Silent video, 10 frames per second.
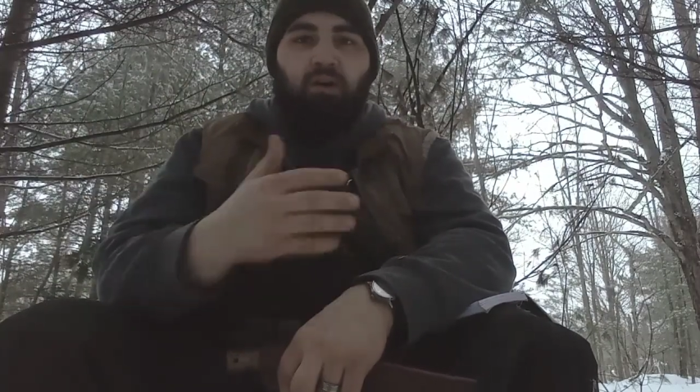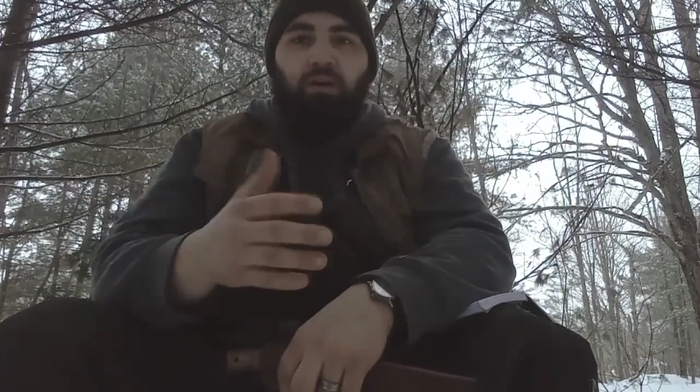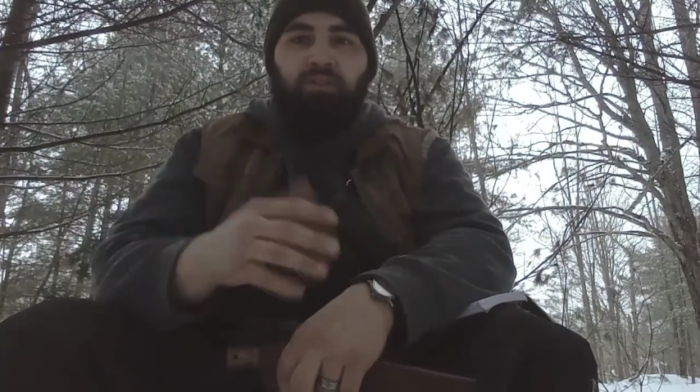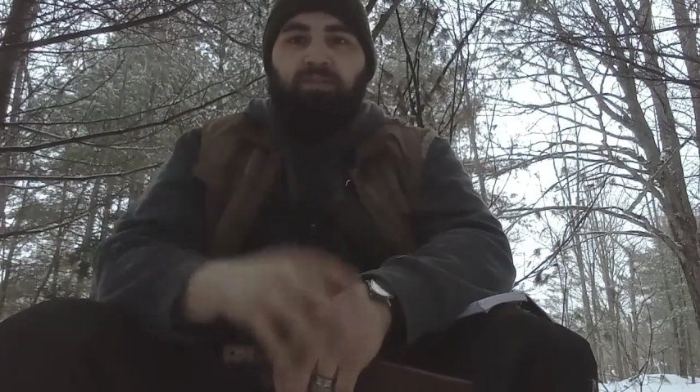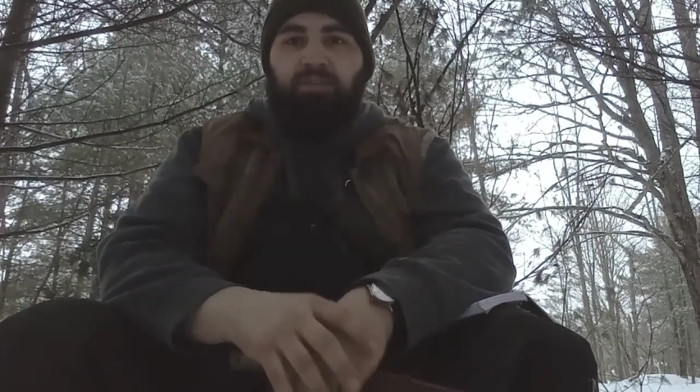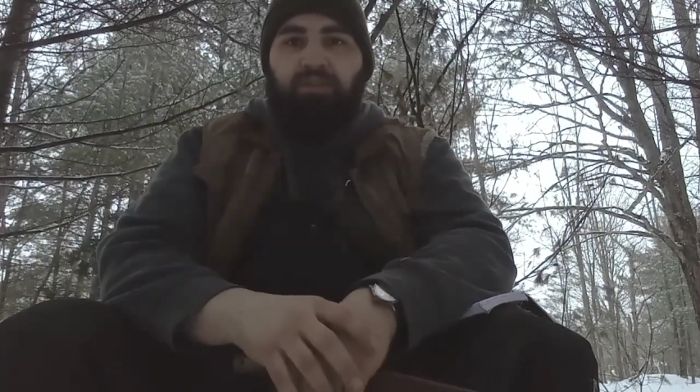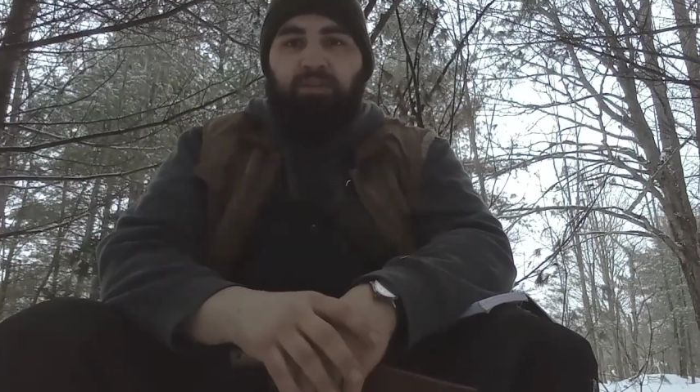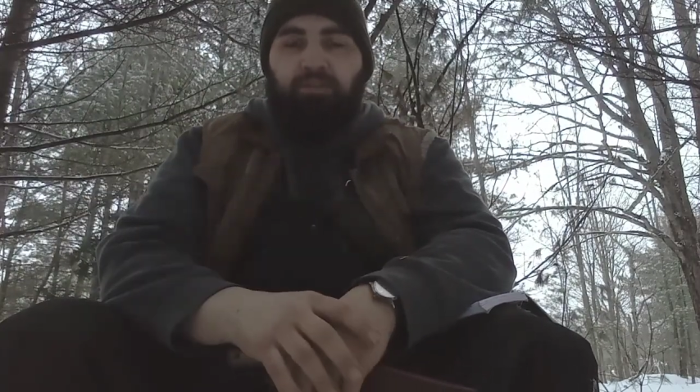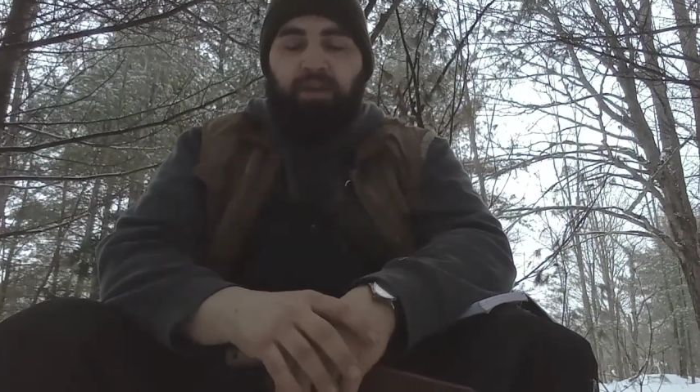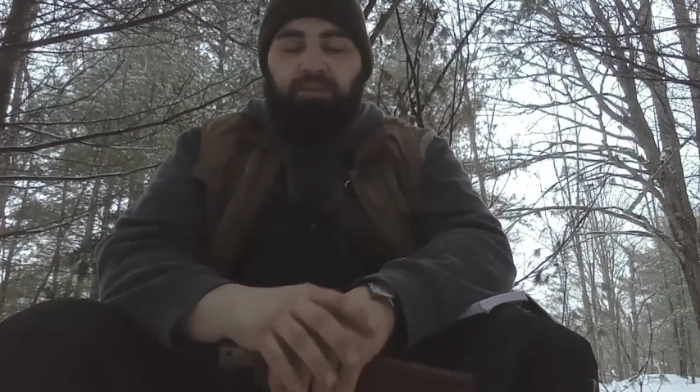all this fun
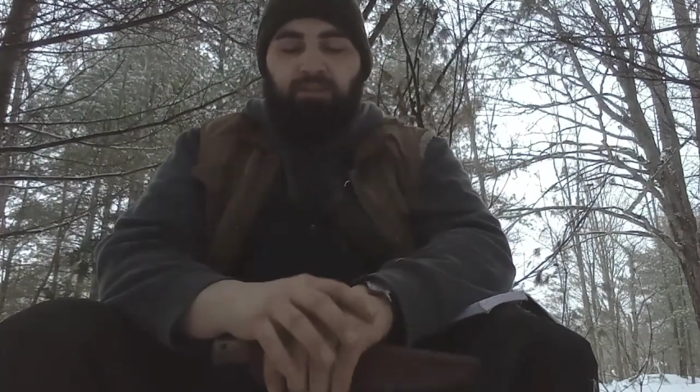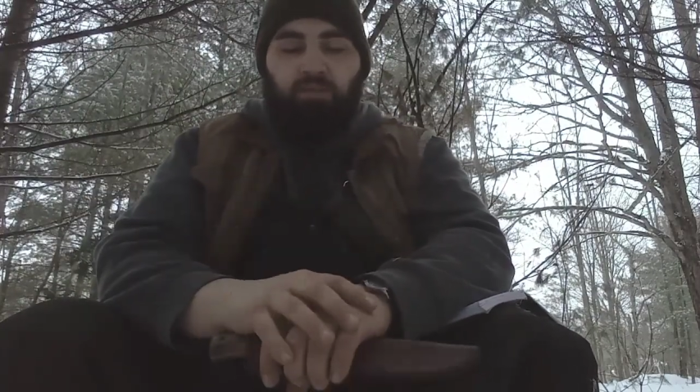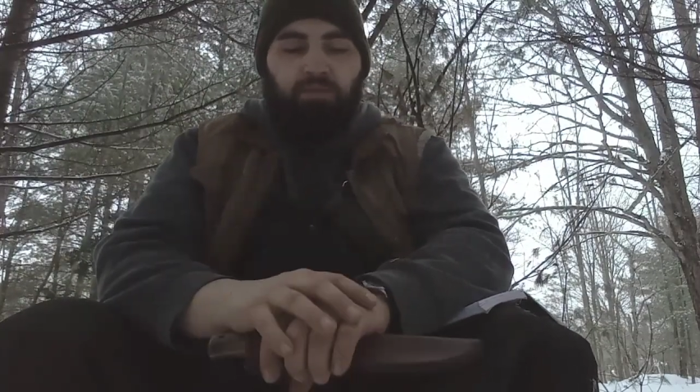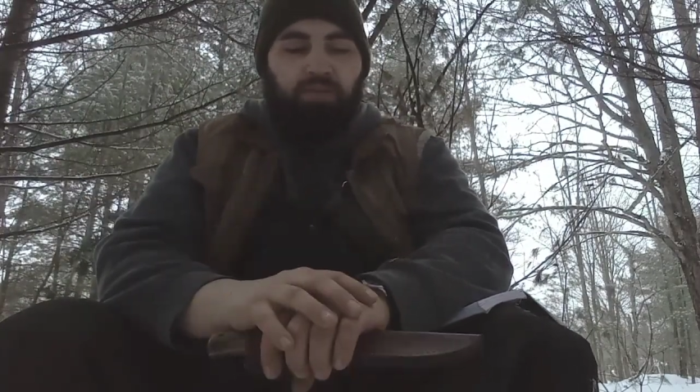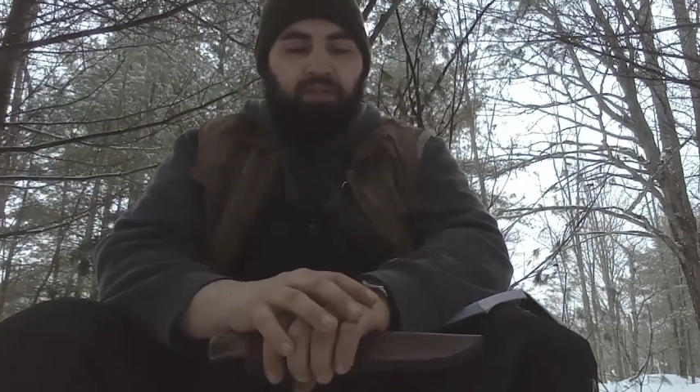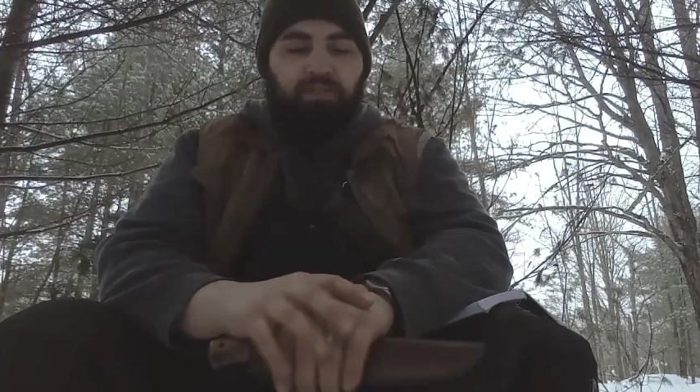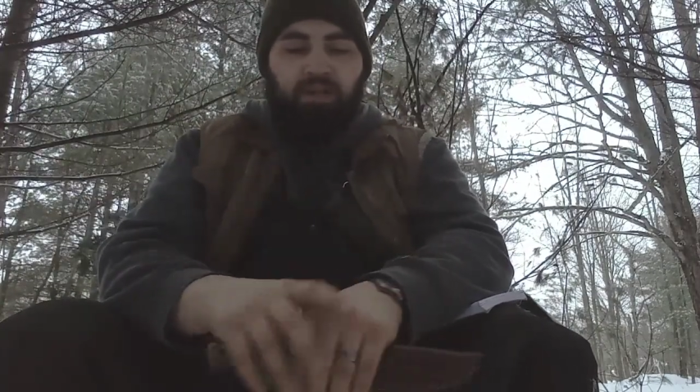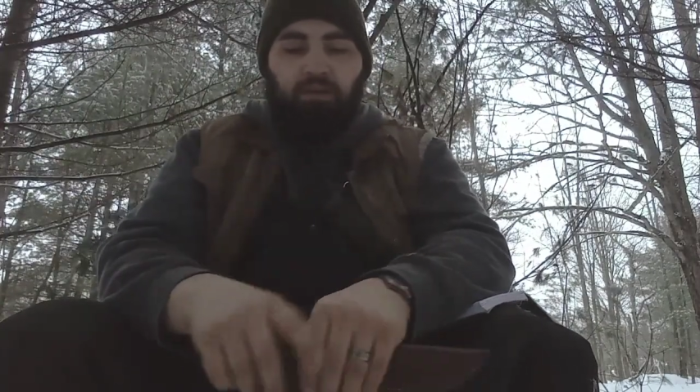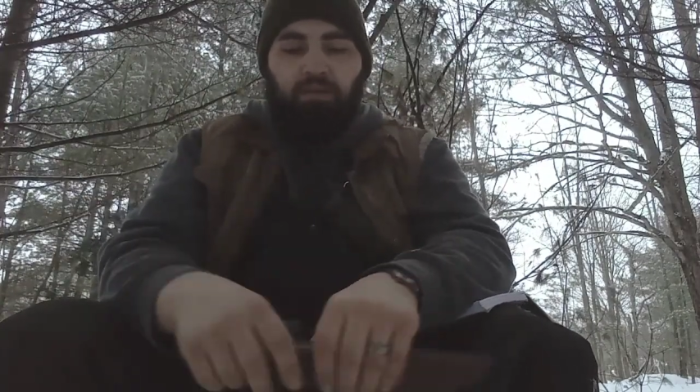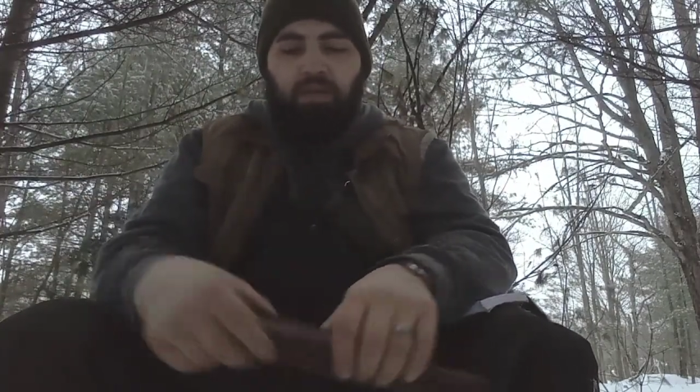stuff, guys. So we're gonna try this
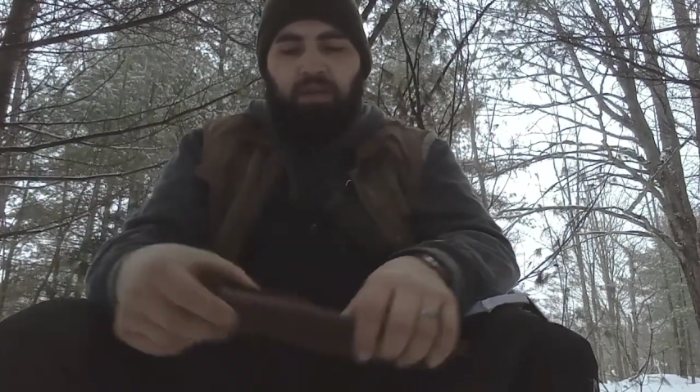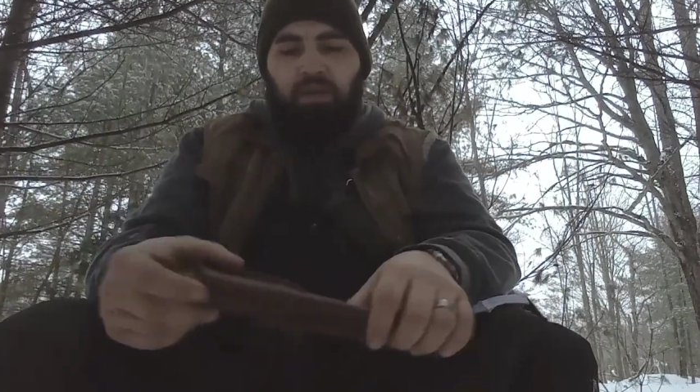out.